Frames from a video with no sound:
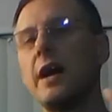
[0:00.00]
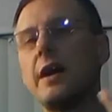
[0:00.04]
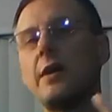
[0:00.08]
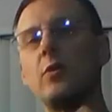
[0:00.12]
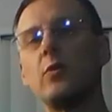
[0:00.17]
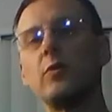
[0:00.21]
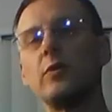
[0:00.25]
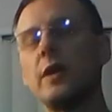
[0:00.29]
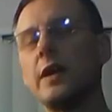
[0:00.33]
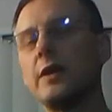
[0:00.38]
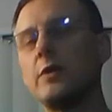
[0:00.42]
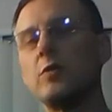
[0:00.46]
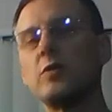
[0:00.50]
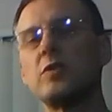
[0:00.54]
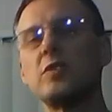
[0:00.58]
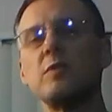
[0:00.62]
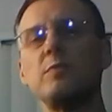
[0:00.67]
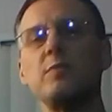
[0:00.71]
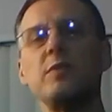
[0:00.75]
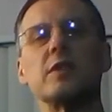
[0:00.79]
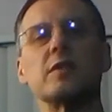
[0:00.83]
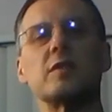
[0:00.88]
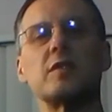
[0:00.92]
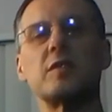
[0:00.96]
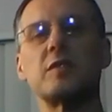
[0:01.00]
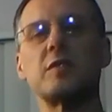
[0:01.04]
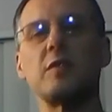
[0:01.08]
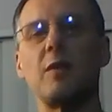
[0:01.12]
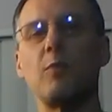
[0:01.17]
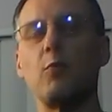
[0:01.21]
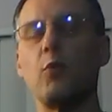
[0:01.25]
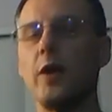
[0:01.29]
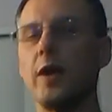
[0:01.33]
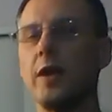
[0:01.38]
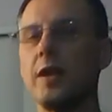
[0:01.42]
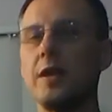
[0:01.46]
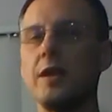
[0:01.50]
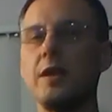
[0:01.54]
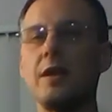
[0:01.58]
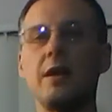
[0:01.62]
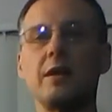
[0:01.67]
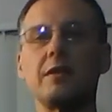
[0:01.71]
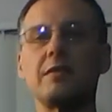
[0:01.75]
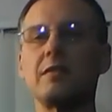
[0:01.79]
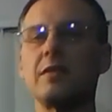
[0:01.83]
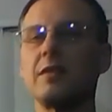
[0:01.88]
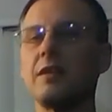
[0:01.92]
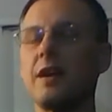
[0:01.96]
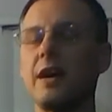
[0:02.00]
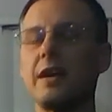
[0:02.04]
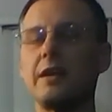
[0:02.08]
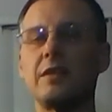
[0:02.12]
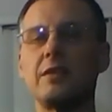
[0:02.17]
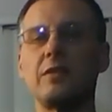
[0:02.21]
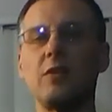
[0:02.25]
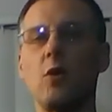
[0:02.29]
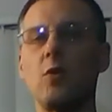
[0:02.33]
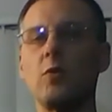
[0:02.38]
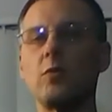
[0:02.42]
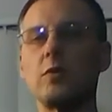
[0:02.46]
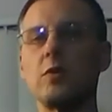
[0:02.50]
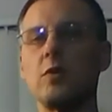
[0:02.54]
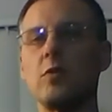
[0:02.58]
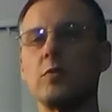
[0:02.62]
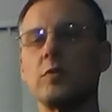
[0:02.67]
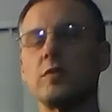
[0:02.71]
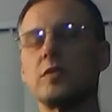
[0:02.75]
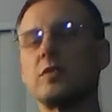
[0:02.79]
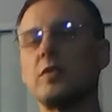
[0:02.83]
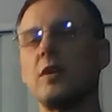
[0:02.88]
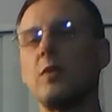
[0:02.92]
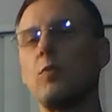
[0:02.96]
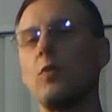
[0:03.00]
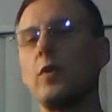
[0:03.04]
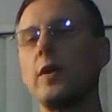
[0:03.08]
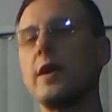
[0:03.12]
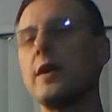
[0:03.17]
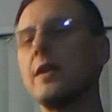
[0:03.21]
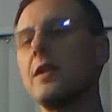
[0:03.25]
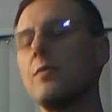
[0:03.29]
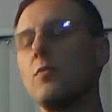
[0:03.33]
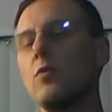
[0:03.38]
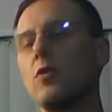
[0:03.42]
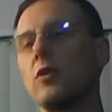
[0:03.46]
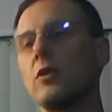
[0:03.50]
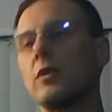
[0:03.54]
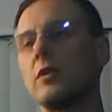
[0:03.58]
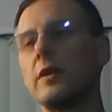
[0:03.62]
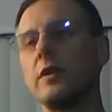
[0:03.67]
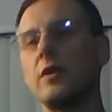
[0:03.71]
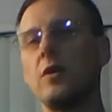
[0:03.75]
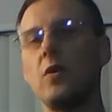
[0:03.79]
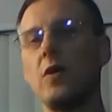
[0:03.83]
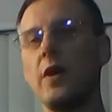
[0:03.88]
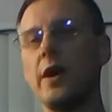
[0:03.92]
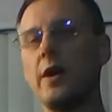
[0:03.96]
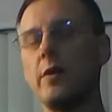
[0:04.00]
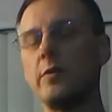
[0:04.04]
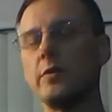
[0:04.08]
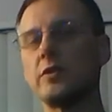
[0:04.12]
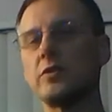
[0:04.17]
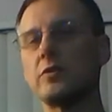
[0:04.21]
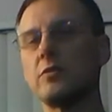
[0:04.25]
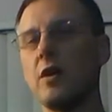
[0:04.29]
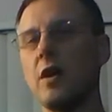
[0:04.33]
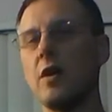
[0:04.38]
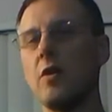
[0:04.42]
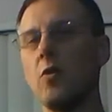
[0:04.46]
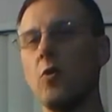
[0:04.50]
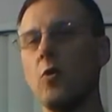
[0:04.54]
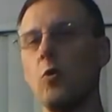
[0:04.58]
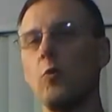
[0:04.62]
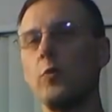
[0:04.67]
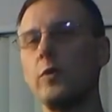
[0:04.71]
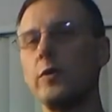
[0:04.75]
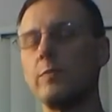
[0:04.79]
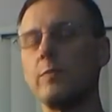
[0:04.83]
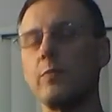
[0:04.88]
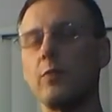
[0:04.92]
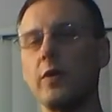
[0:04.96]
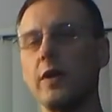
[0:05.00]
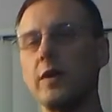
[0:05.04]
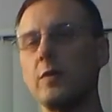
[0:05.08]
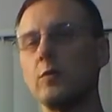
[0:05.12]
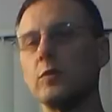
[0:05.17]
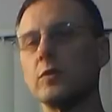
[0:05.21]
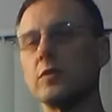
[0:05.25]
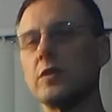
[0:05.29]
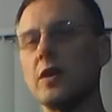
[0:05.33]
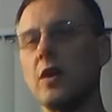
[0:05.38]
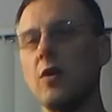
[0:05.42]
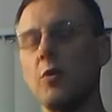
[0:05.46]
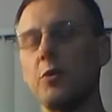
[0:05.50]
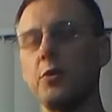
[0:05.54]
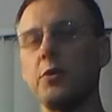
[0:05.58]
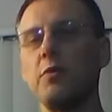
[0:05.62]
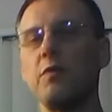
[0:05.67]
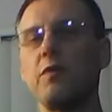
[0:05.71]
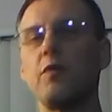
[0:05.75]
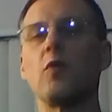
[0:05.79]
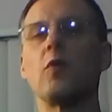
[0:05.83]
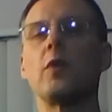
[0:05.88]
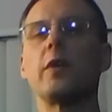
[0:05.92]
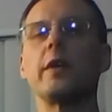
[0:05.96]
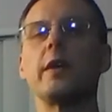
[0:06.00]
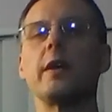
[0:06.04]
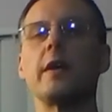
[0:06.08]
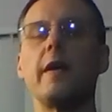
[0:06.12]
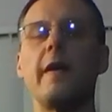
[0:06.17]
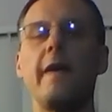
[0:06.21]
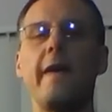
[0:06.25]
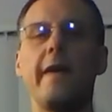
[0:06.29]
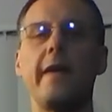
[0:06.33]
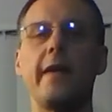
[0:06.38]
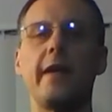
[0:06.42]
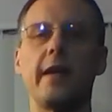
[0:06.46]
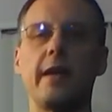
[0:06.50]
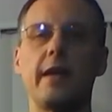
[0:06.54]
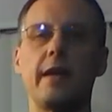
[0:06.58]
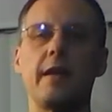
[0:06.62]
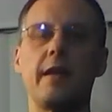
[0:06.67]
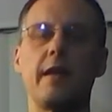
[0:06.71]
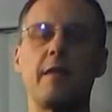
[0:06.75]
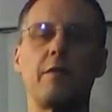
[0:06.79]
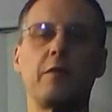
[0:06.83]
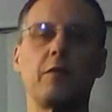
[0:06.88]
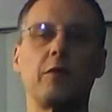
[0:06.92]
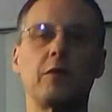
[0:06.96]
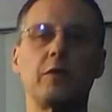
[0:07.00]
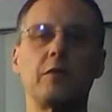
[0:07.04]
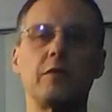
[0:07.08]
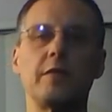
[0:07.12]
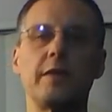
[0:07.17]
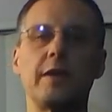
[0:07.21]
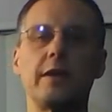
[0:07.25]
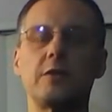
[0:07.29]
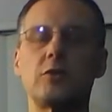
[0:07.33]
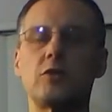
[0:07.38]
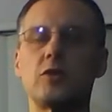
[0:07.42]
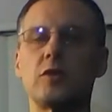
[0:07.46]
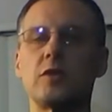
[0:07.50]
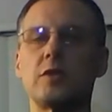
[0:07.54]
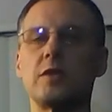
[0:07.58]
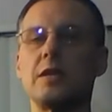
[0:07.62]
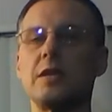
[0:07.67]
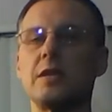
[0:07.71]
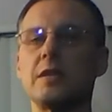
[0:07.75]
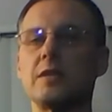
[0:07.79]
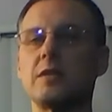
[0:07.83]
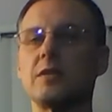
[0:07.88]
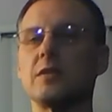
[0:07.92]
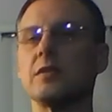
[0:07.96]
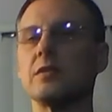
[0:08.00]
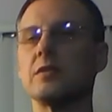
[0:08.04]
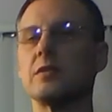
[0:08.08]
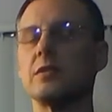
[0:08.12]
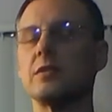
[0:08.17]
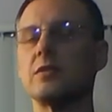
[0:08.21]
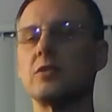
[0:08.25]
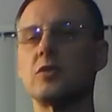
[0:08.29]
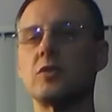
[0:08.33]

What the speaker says: I used to be a Subway nut. I don't go to Subway anymore. I always thought whole wheat bread was healthy for you, and I've learned that it just isn't.